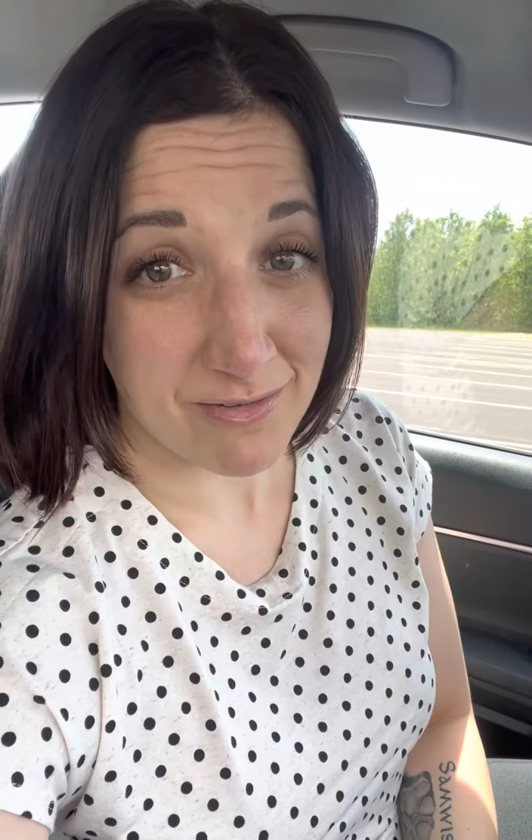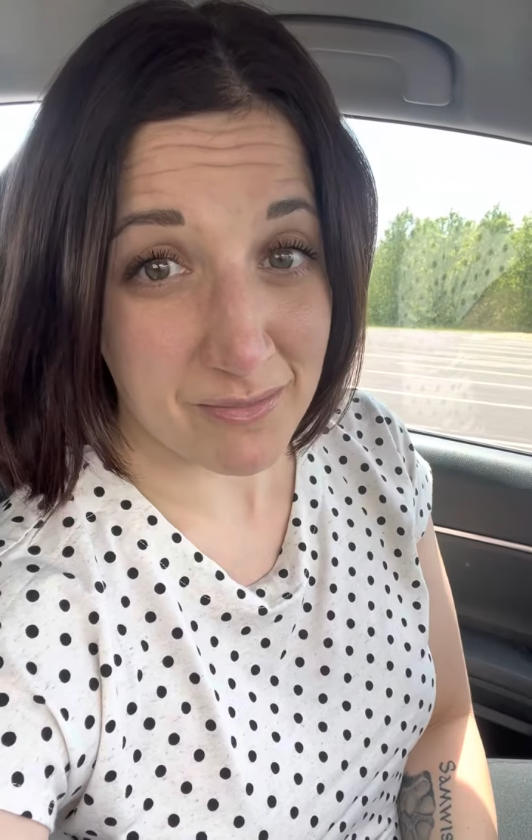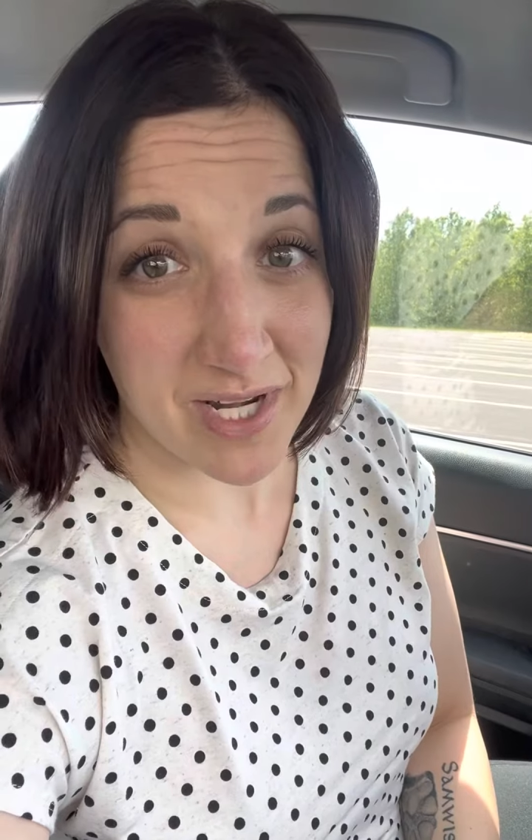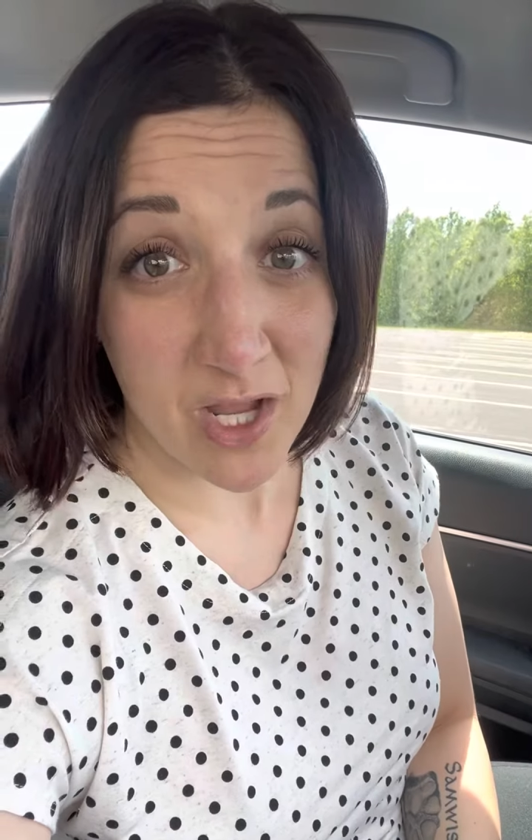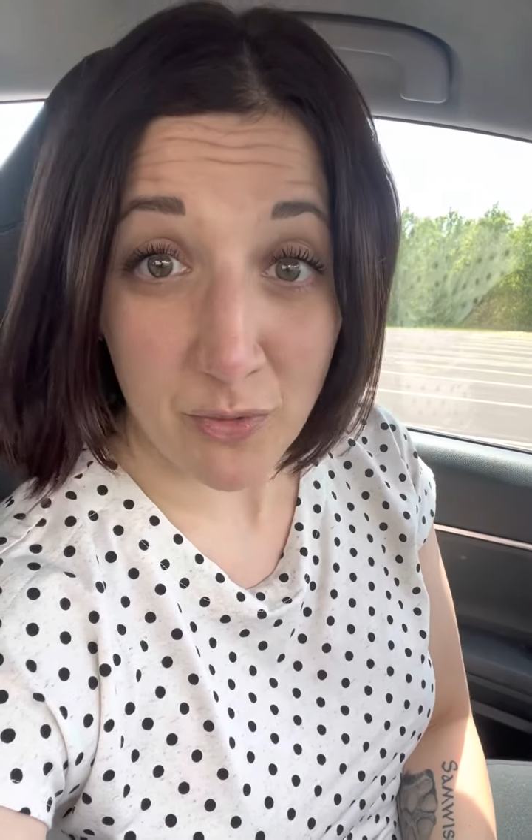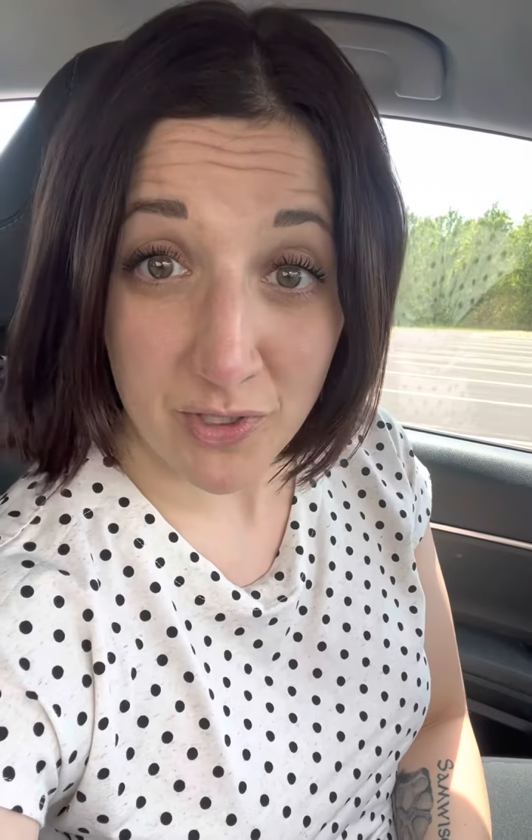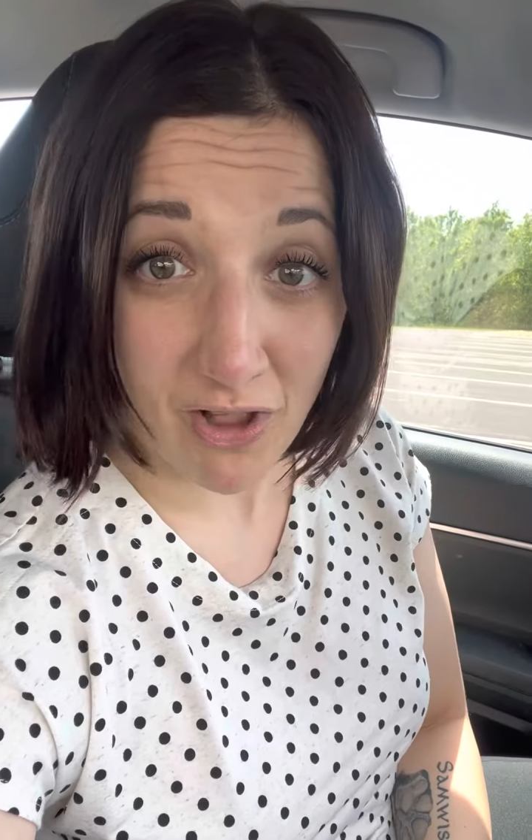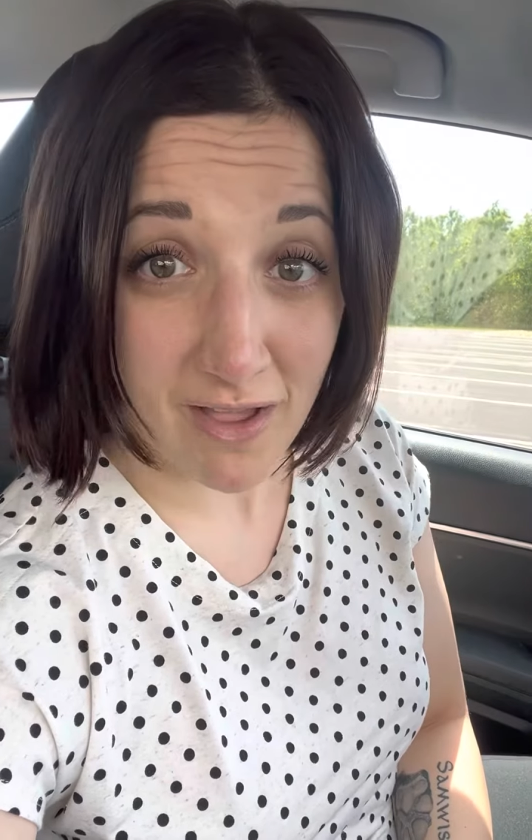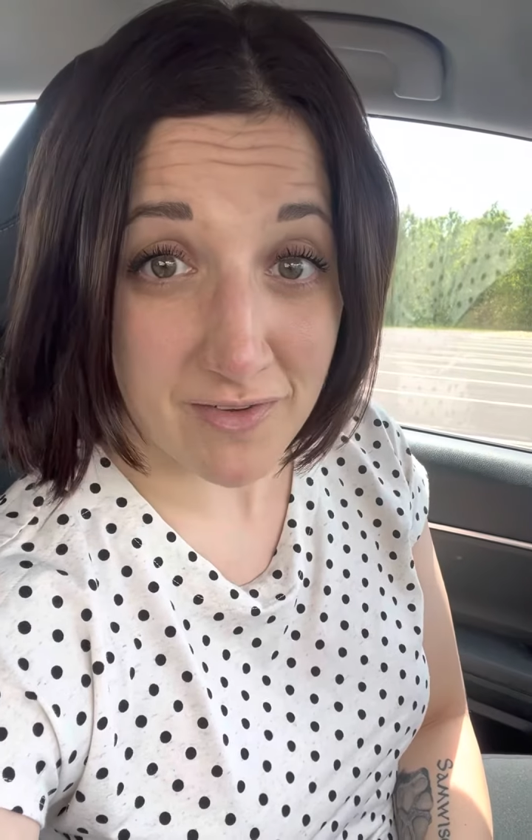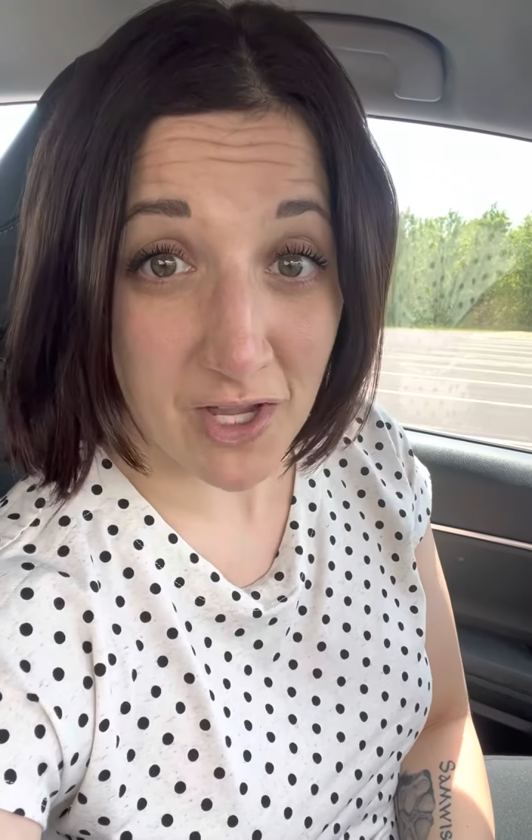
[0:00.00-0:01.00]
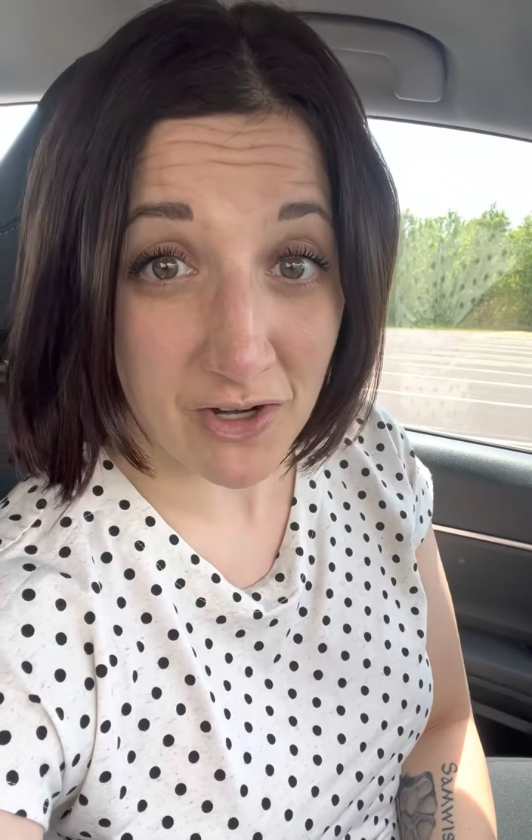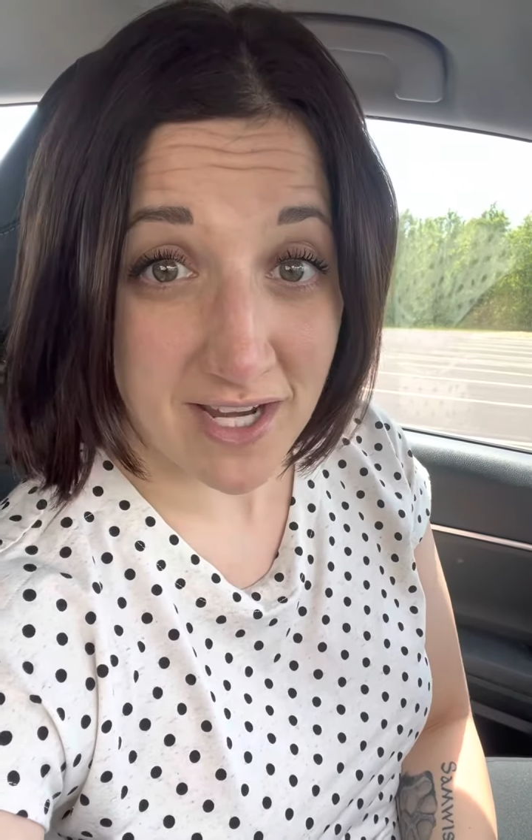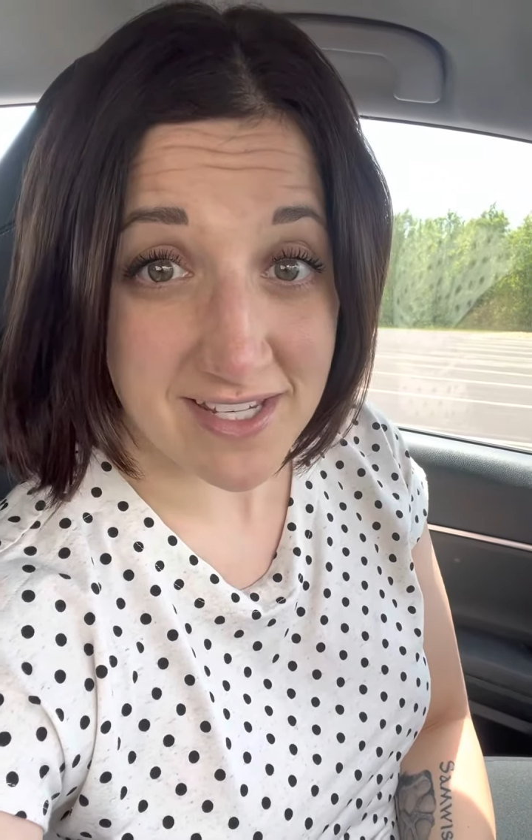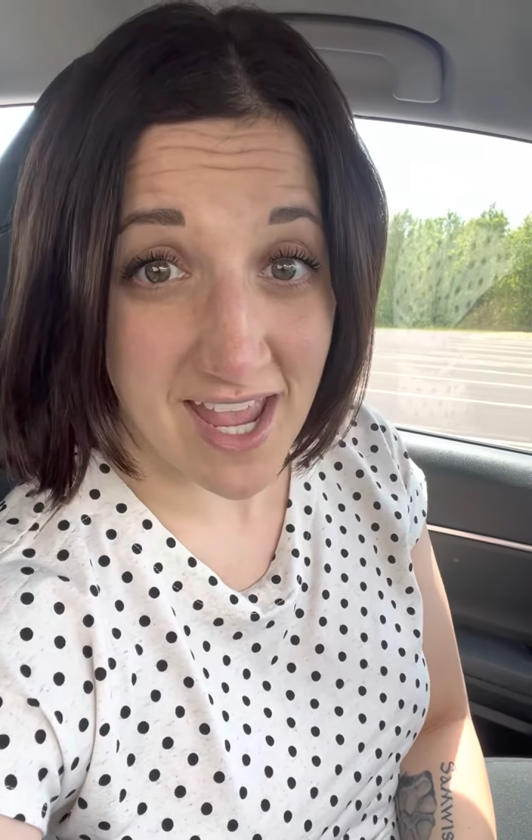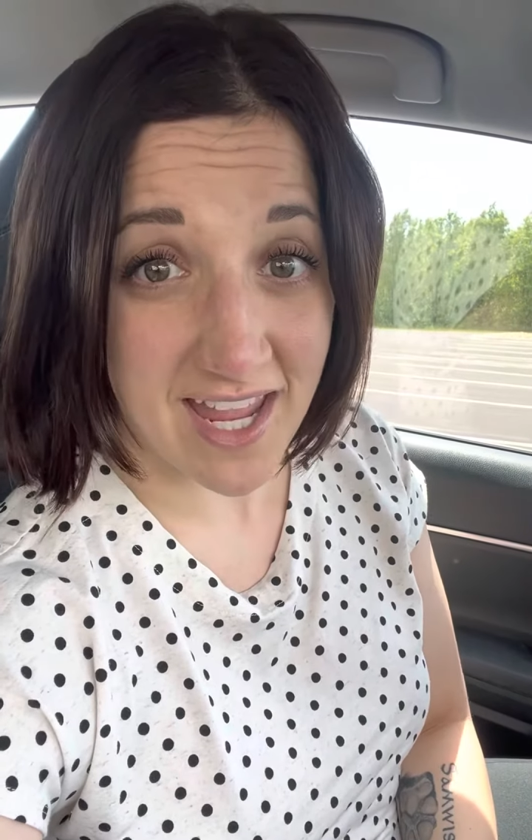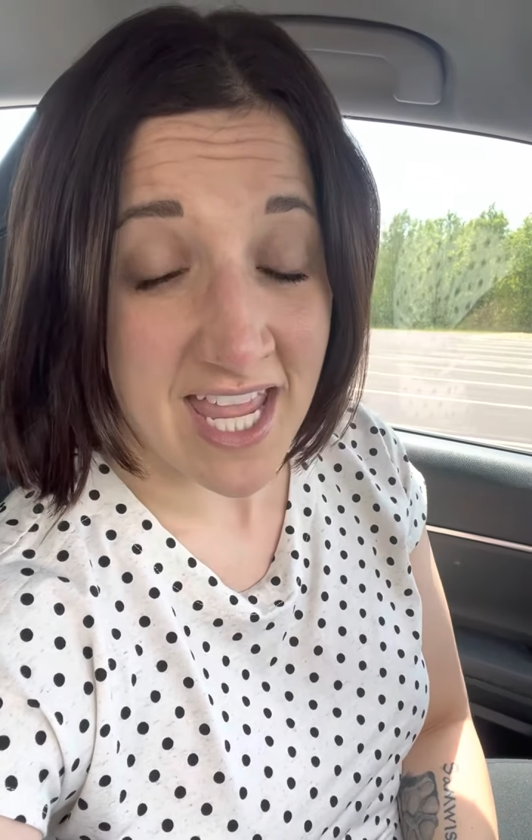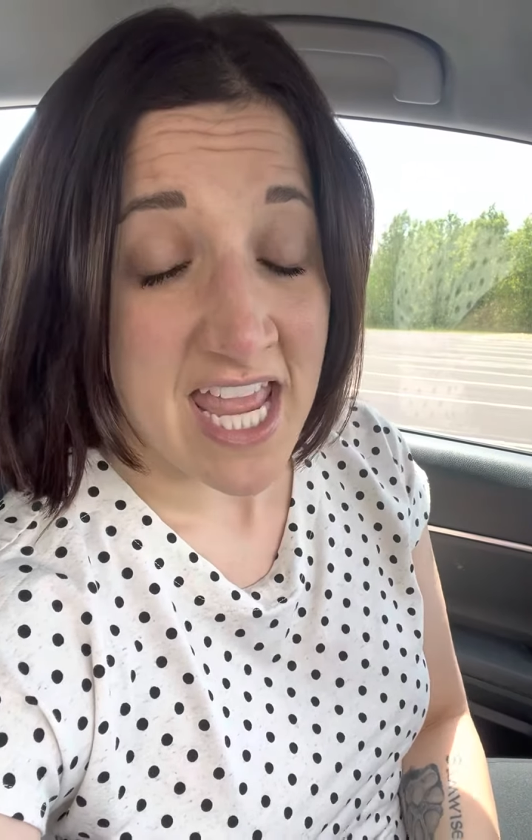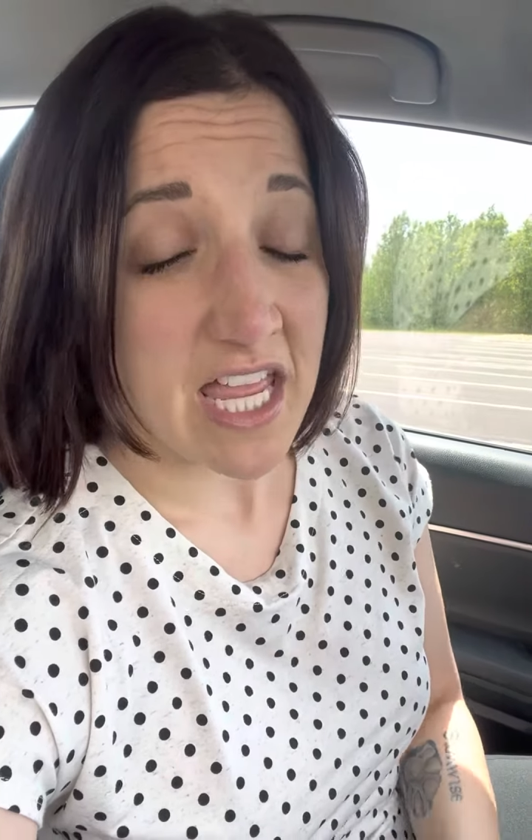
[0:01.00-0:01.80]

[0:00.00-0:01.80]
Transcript: but I hope you're all having a great day.